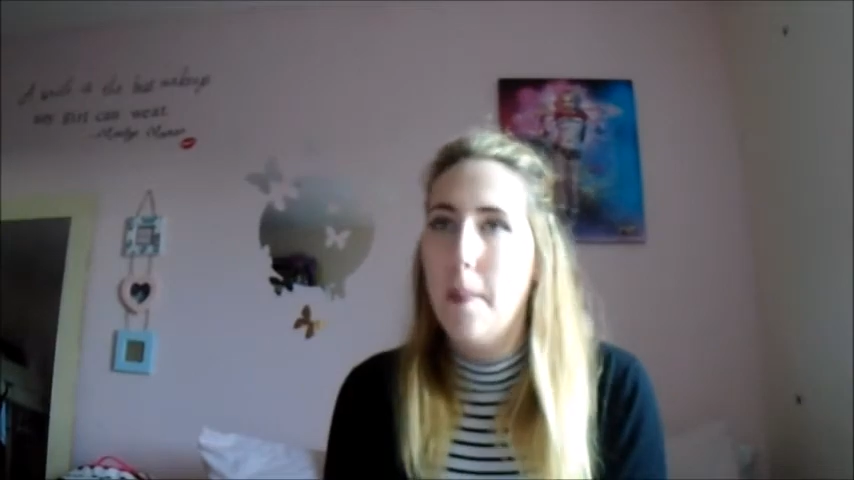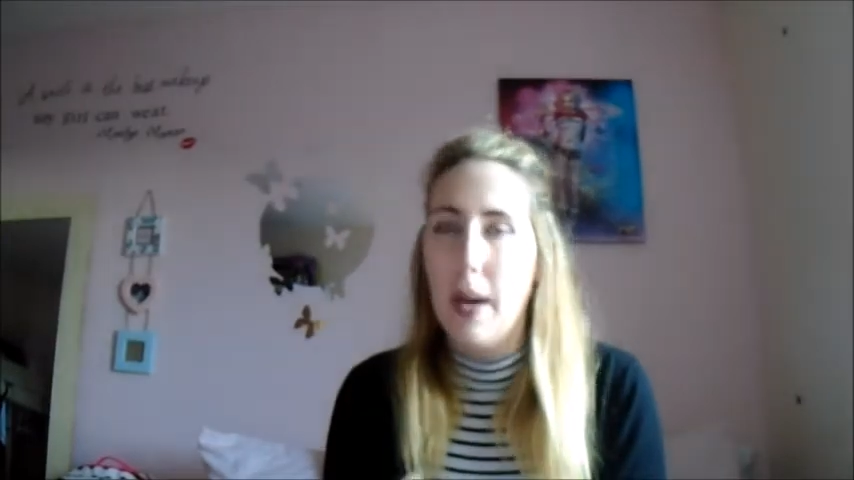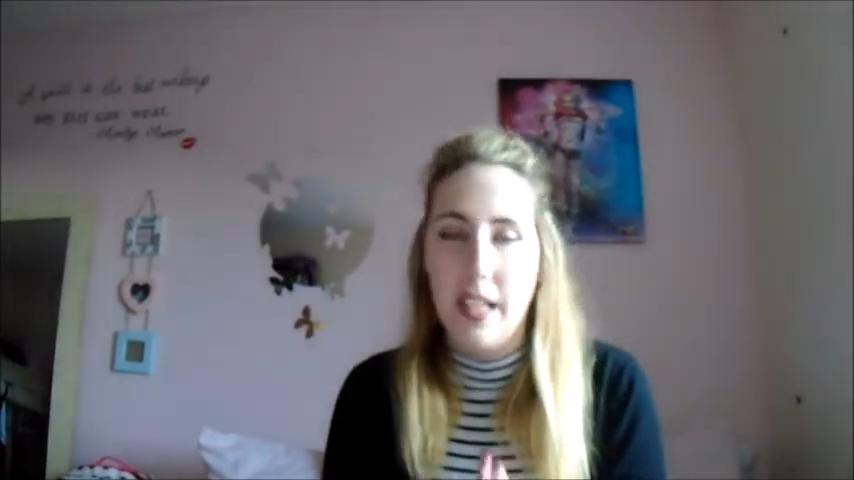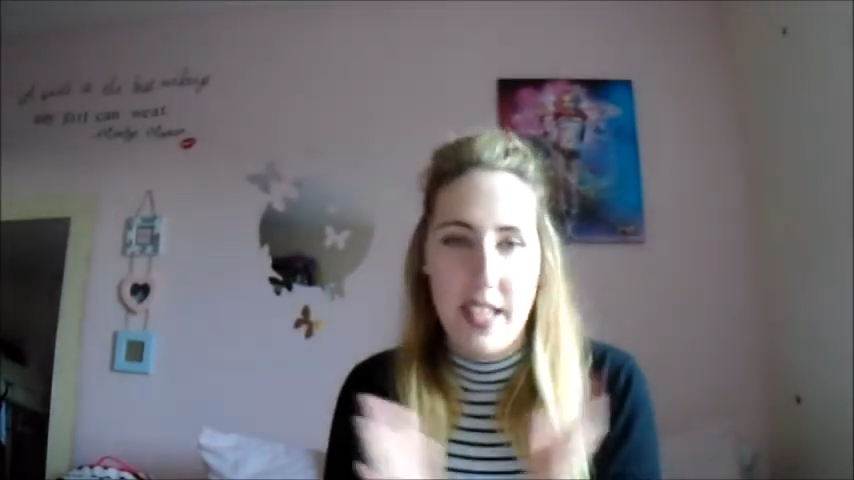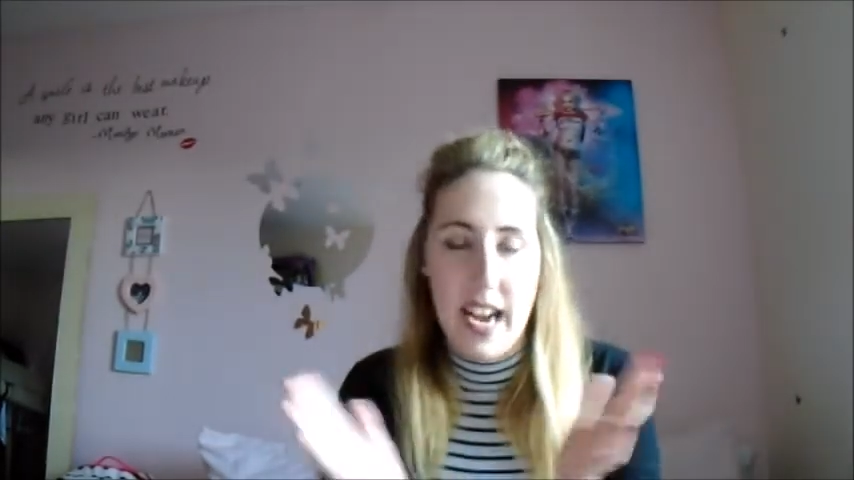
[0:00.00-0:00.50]

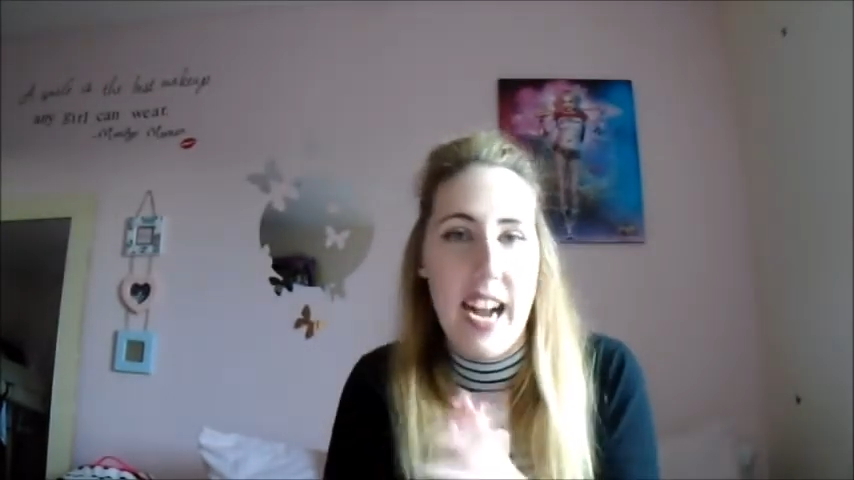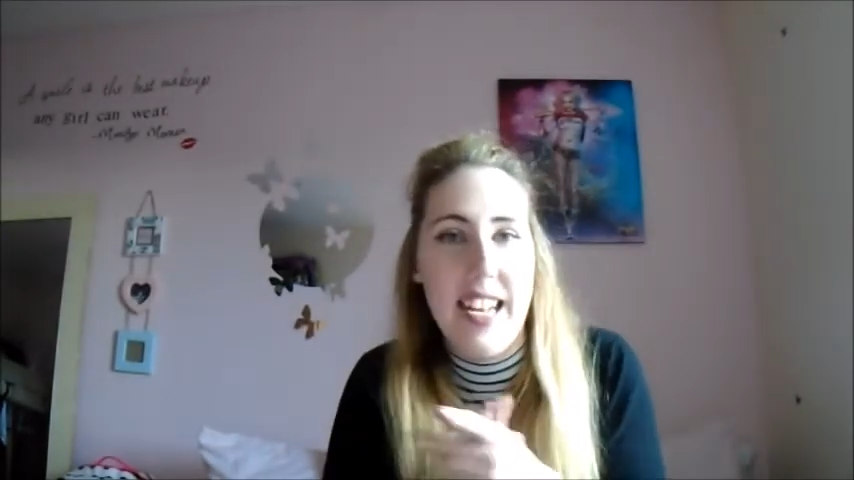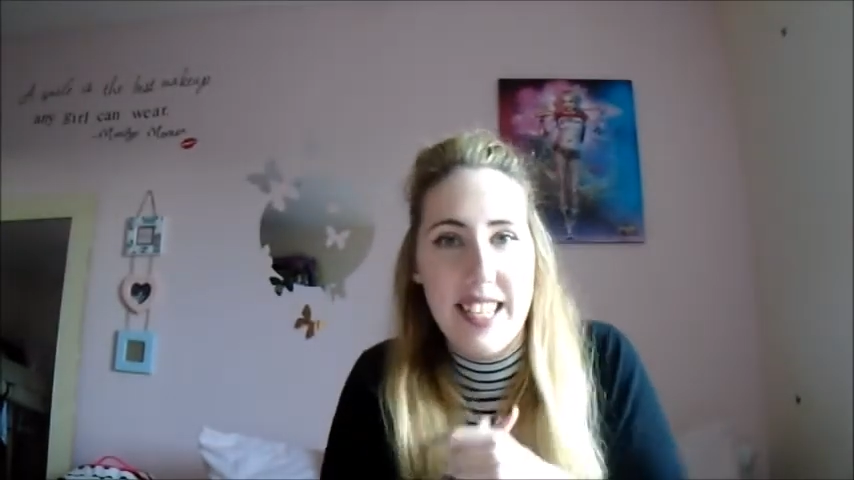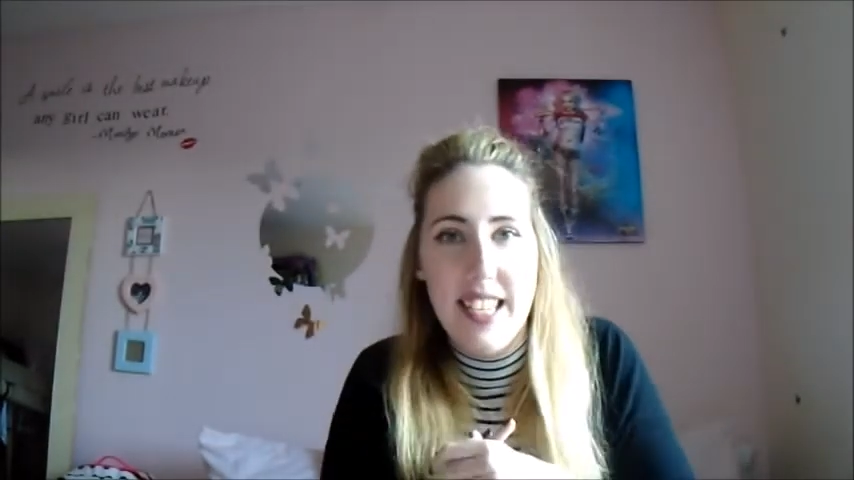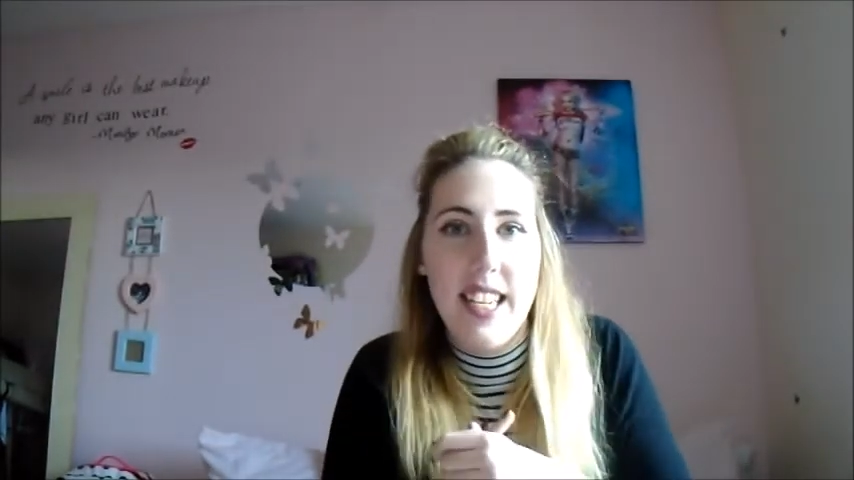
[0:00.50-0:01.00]
But
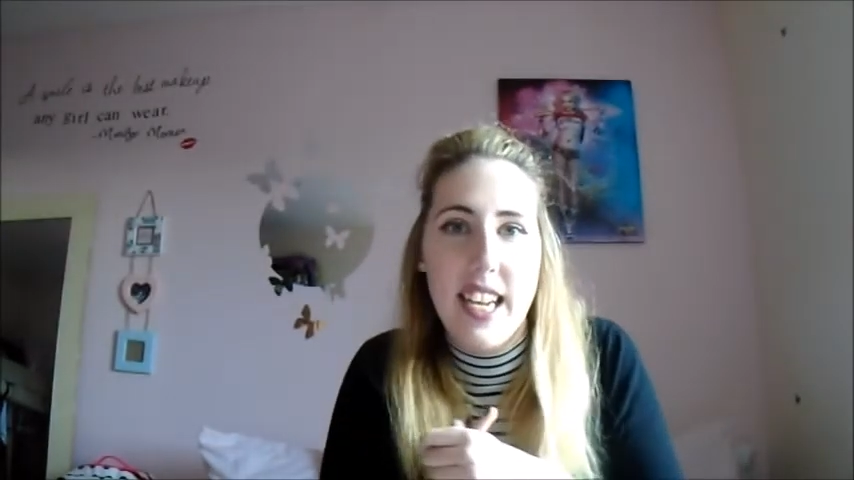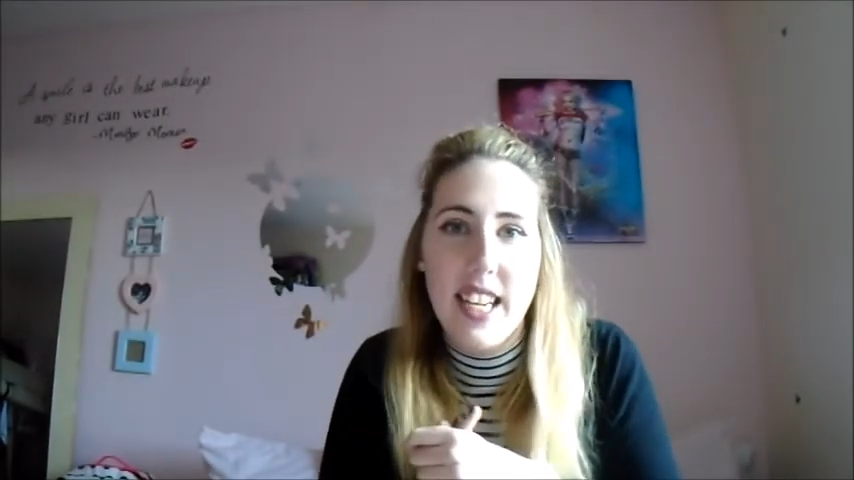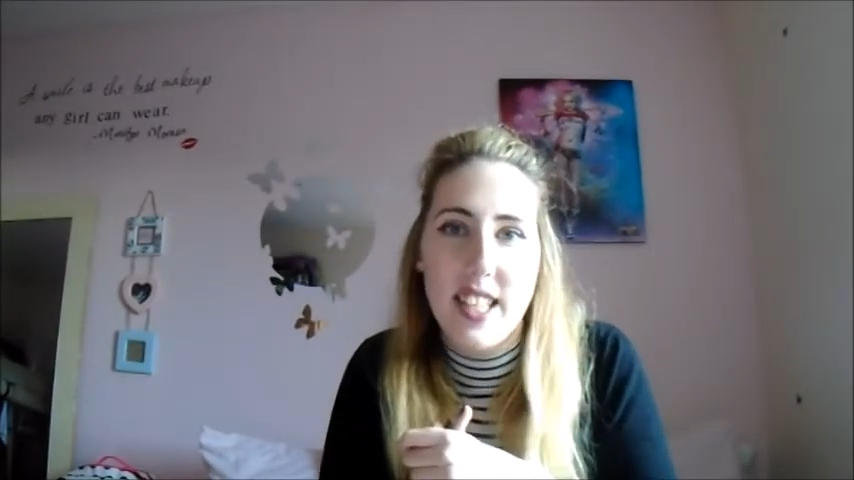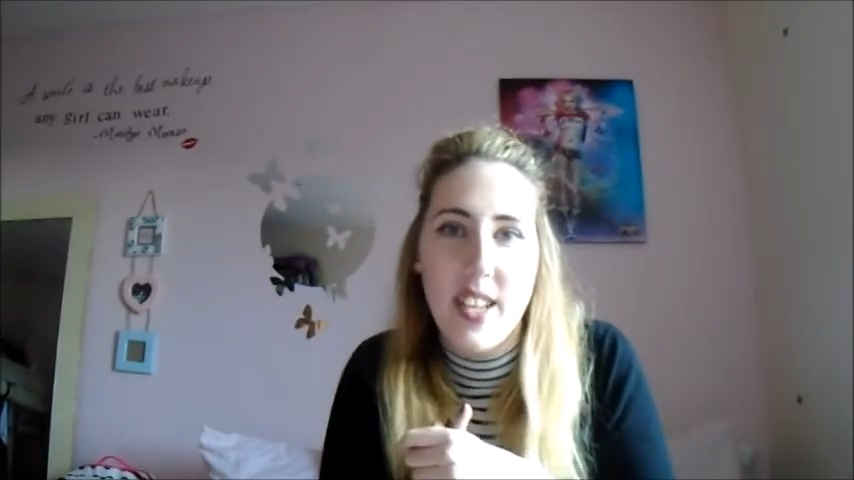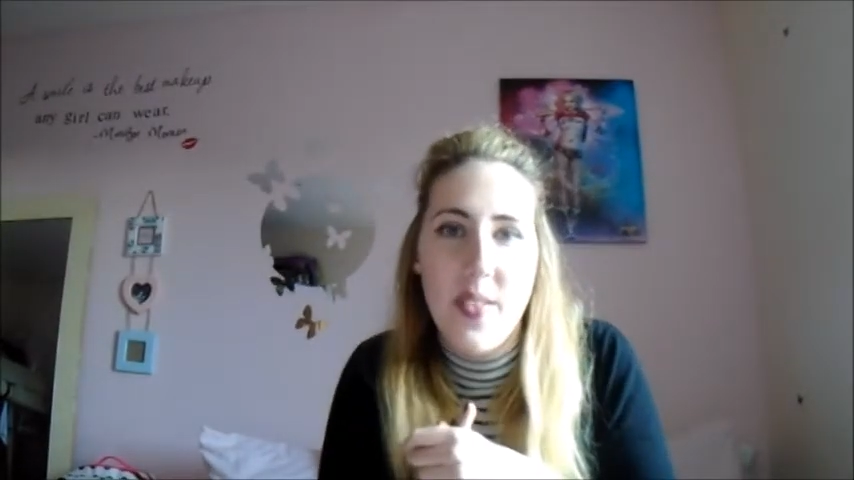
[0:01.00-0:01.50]
as it
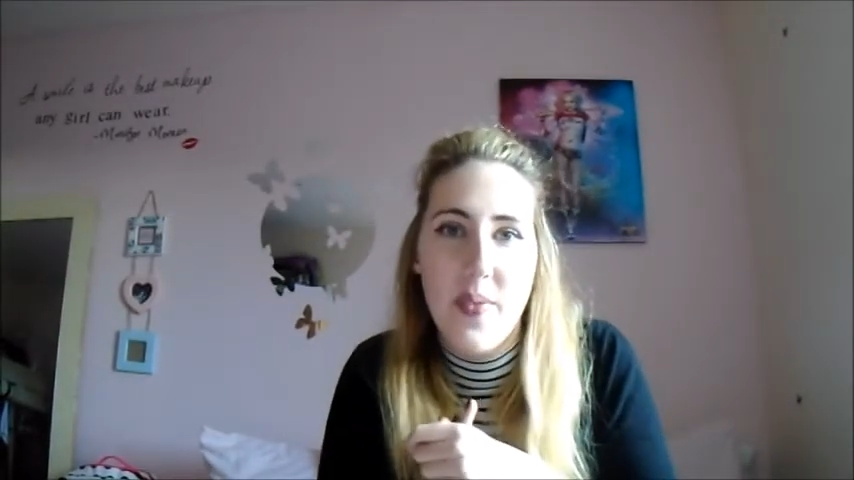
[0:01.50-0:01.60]
is